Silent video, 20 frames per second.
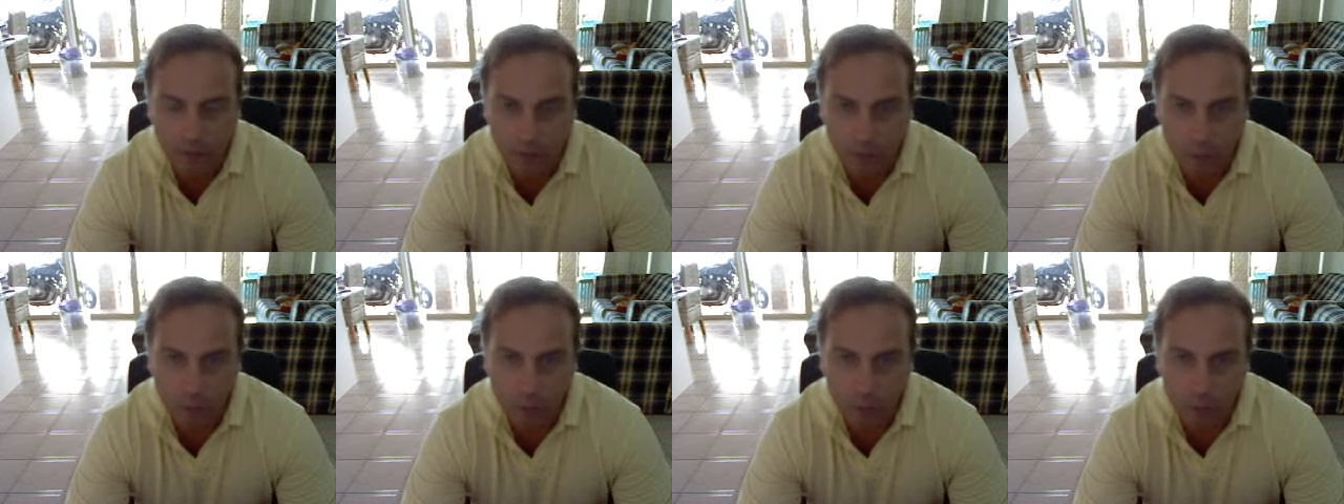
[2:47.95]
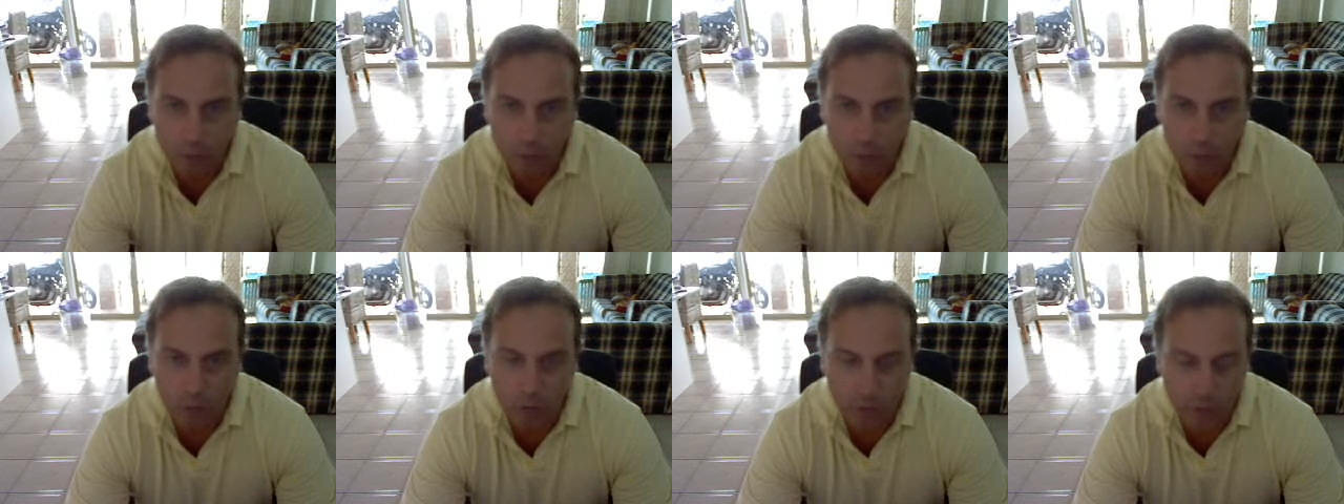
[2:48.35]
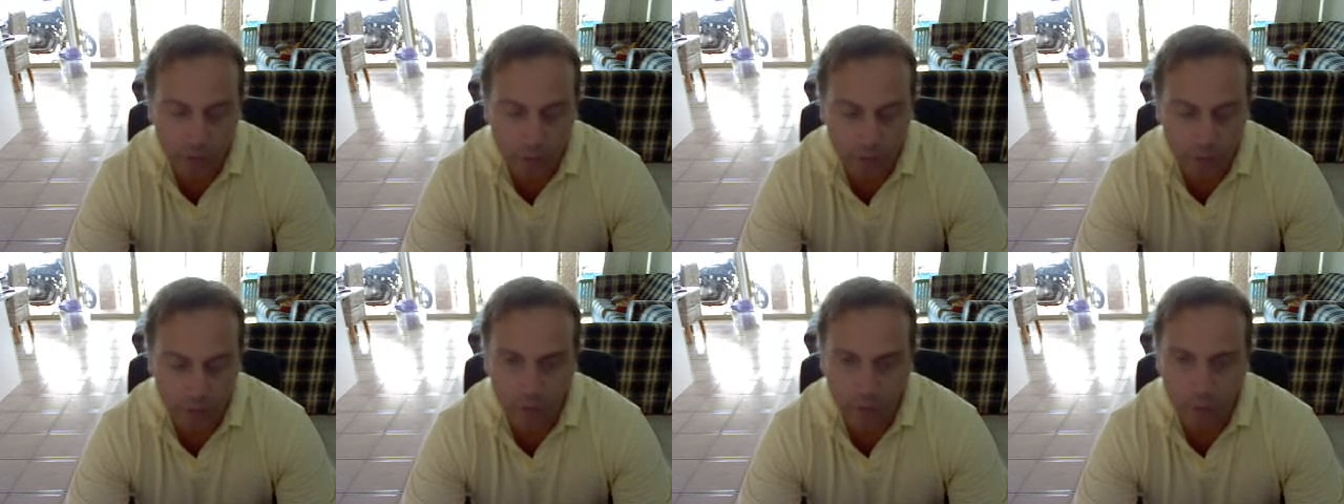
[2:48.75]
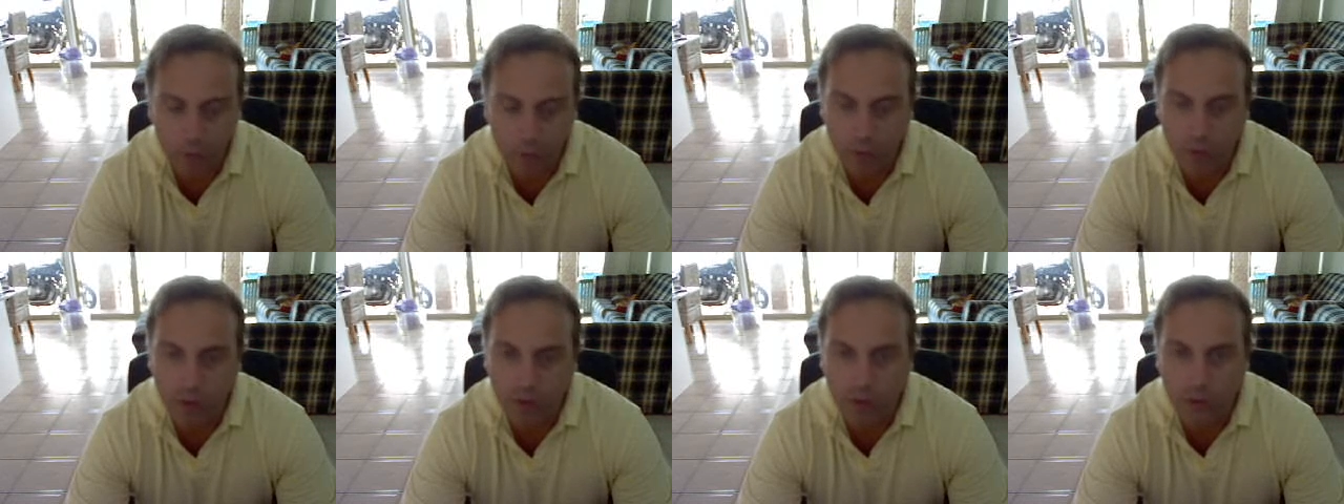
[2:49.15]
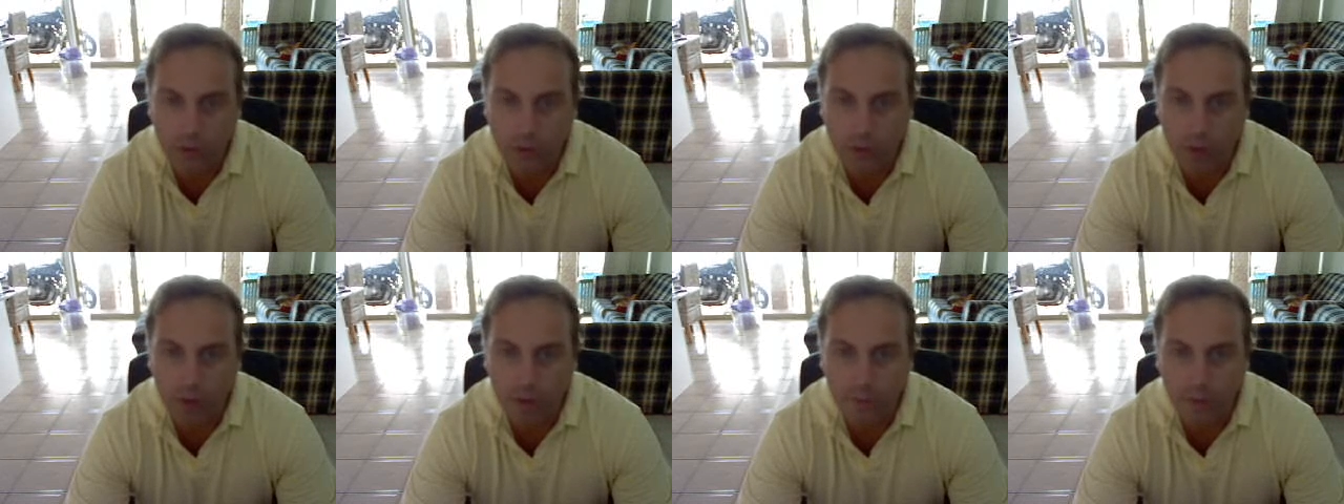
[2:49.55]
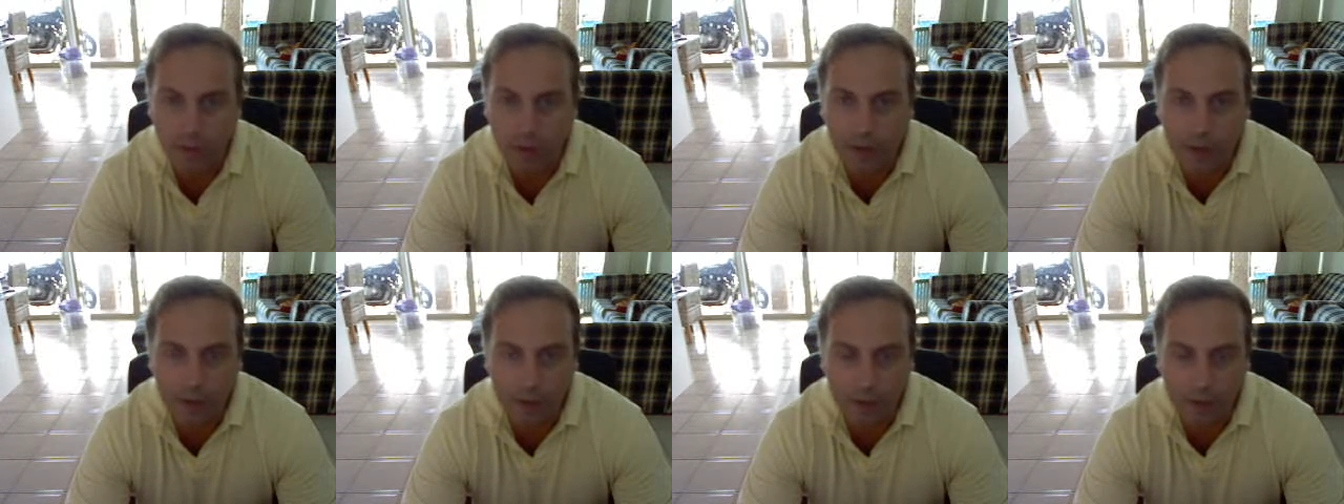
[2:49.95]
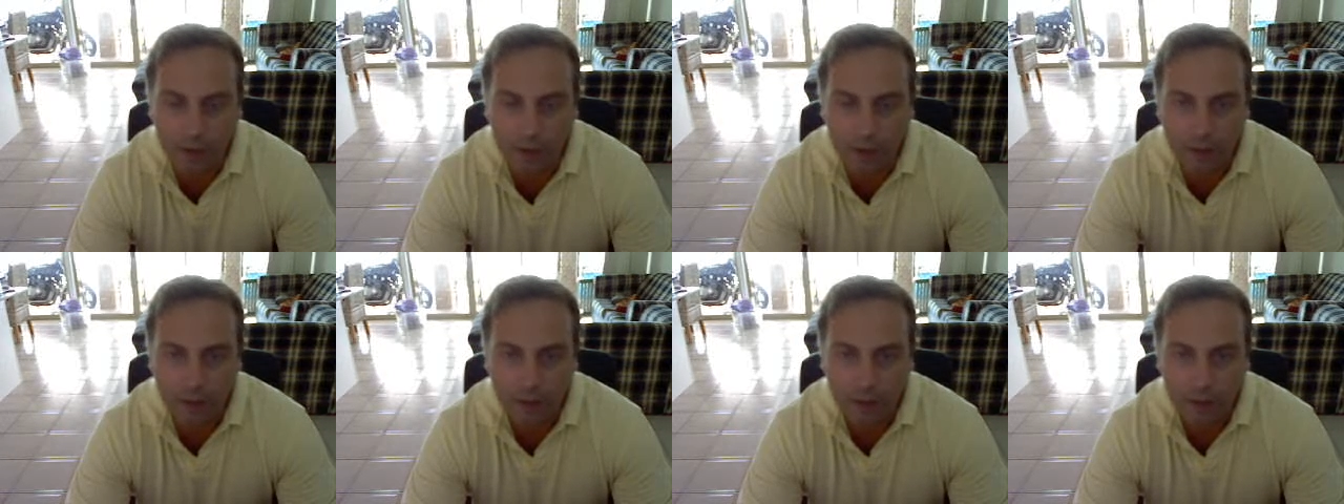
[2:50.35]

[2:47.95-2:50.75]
all life on Earth is wiped out, and